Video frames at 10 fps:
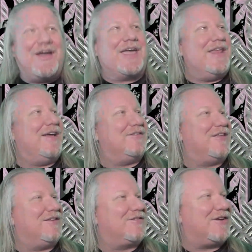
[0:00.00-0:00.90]
recognize
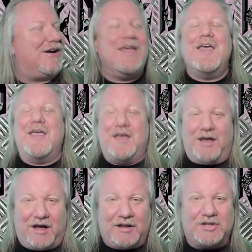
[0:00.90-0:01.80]
this song,
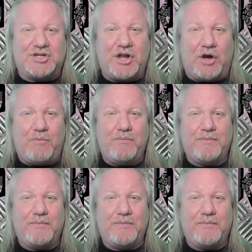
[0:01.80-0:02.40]
I'll let you know.